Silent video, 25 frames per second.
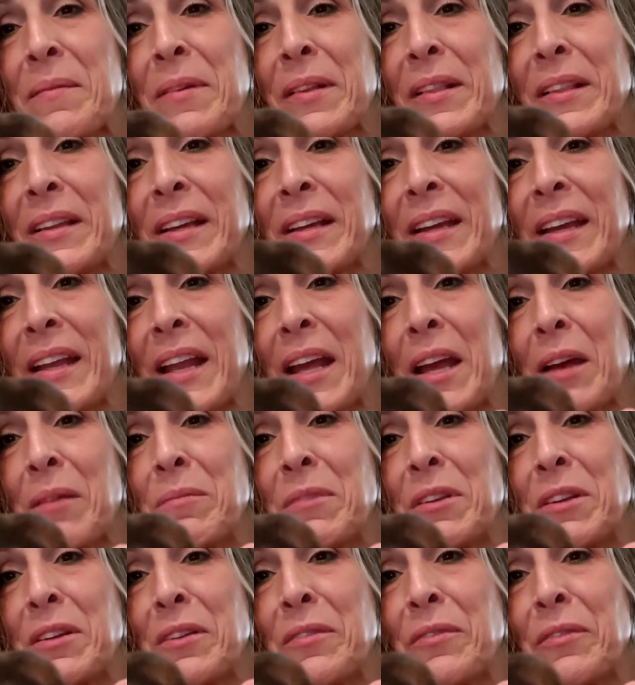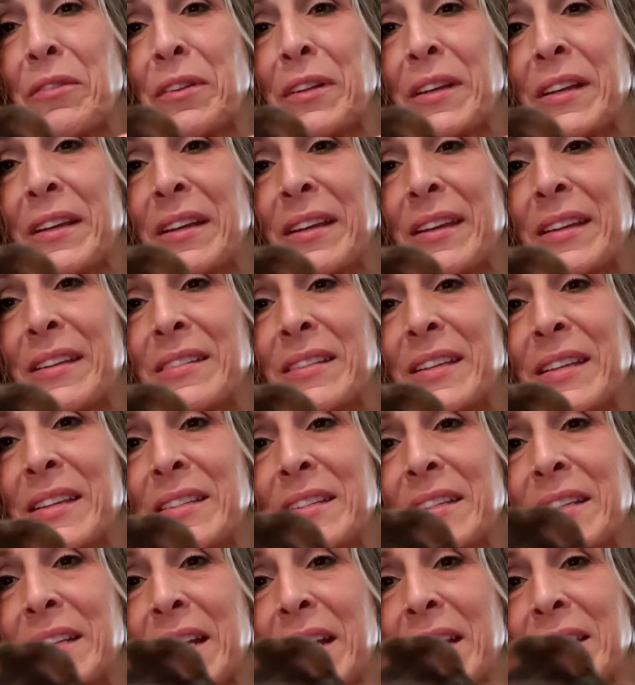But look at how beautiful he is.
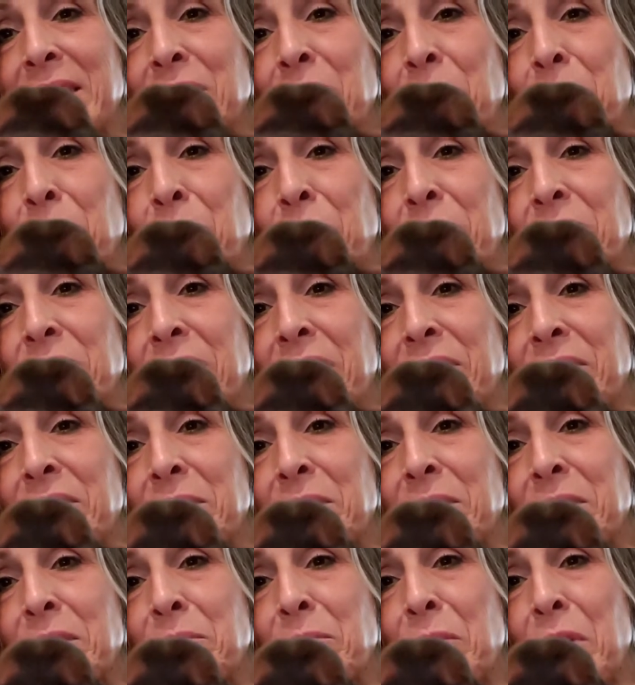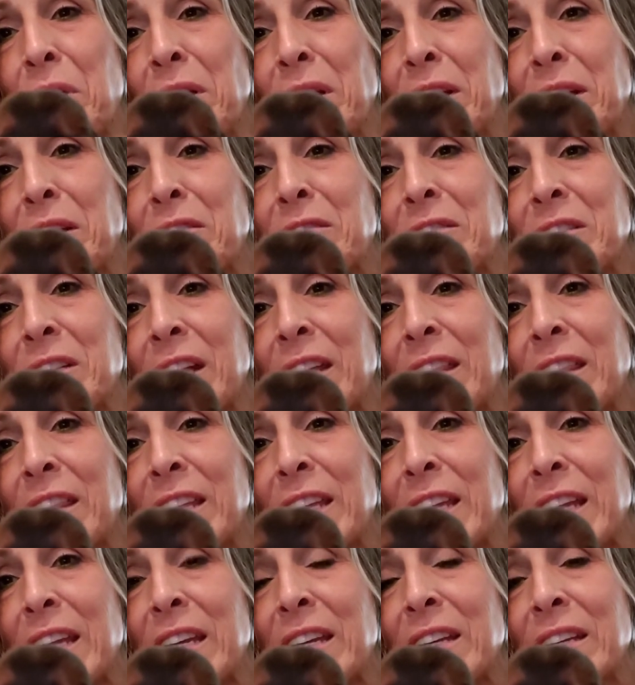He's a nice little boy. He's got some small ears, I
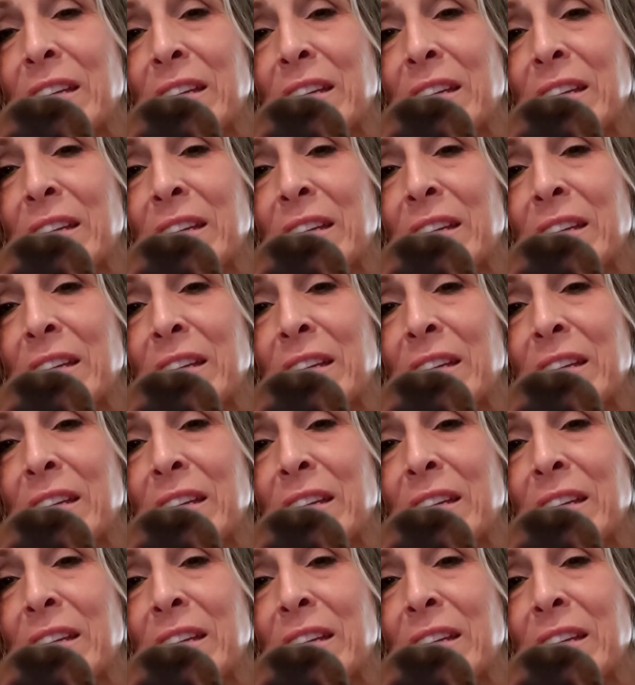think.